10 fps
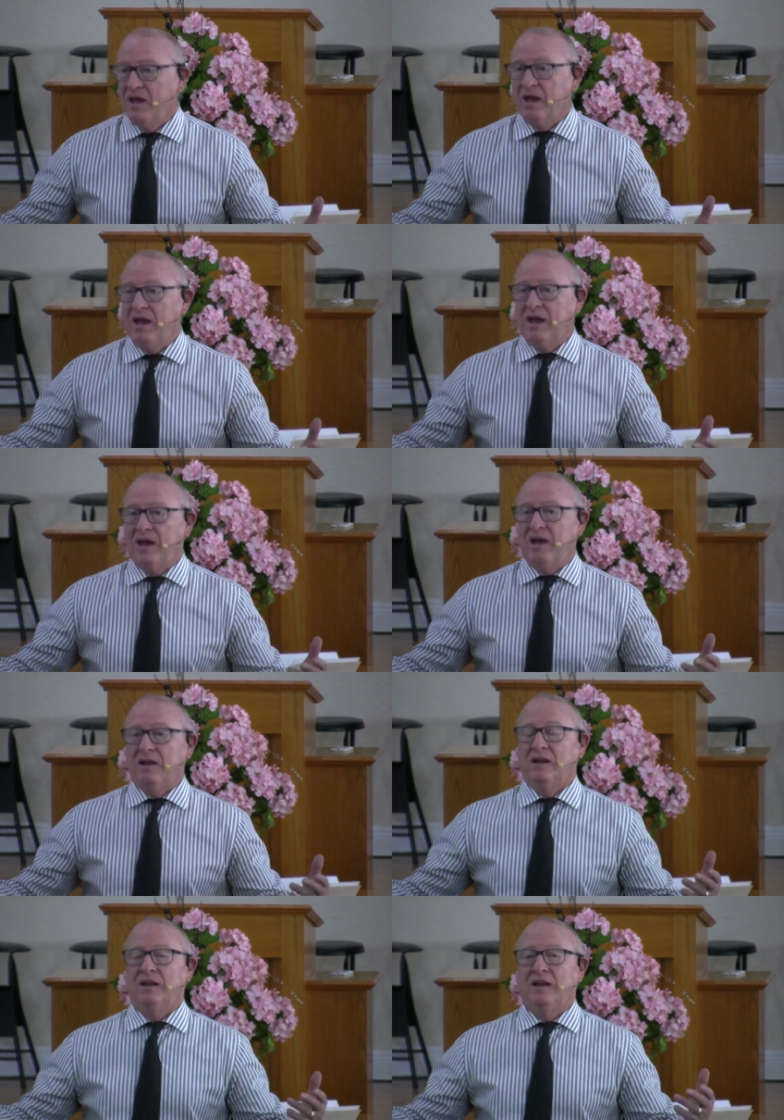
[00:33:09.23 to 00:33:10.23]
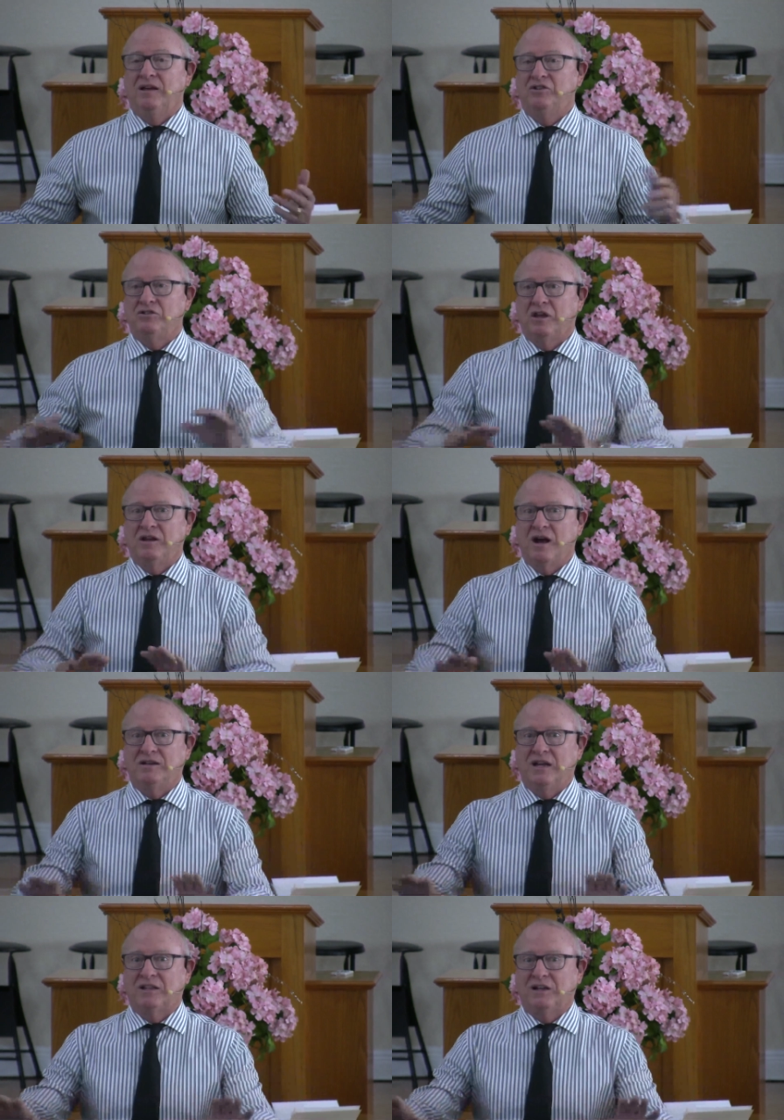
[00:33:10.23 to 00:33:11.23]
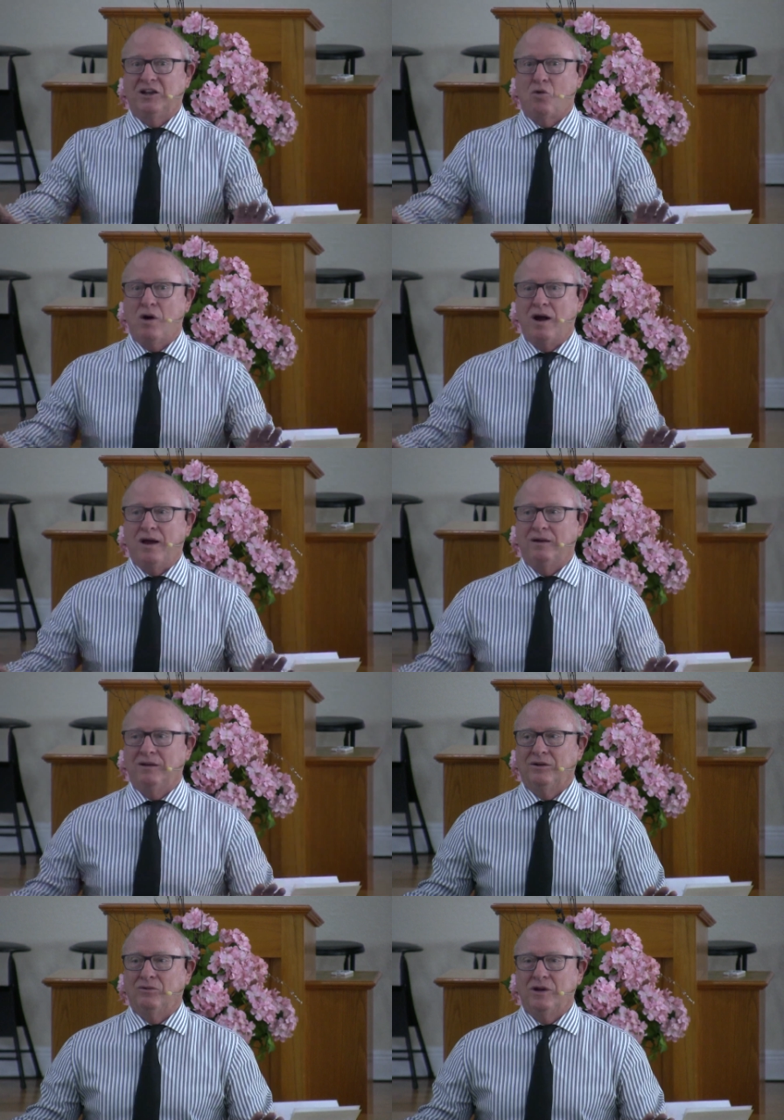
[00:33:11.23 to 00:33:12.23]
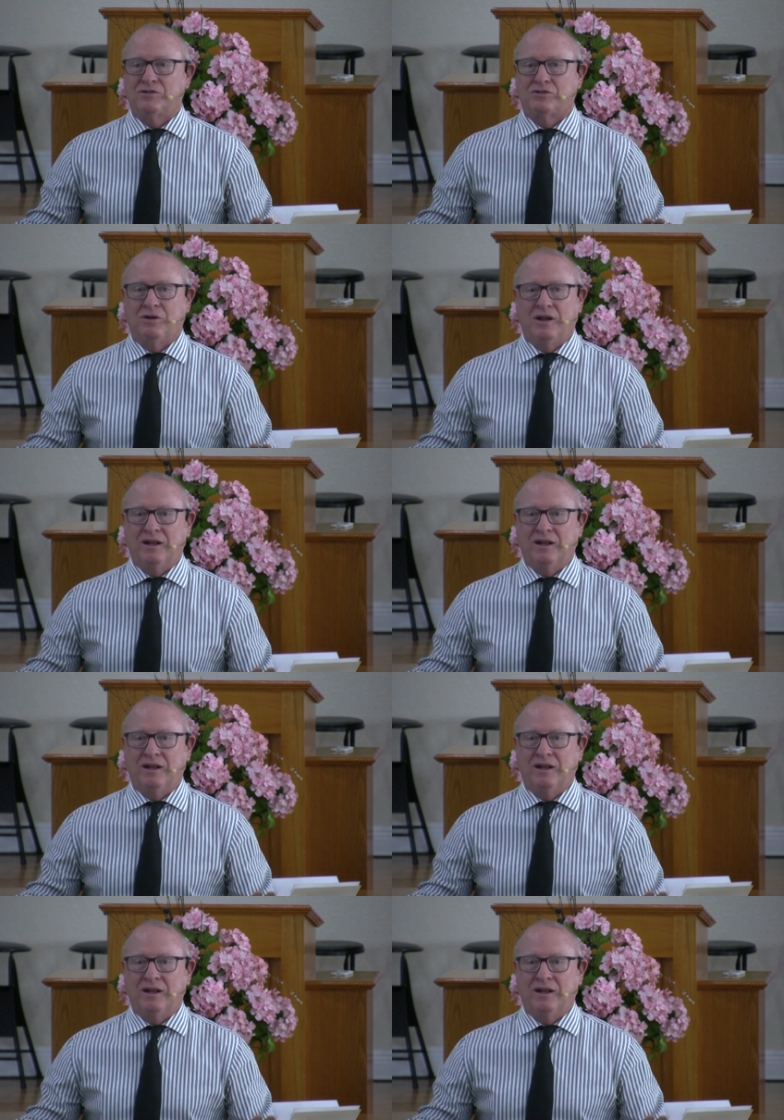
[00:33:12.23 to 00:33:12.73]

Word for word: And it just it got deathly quiet in the restaurant.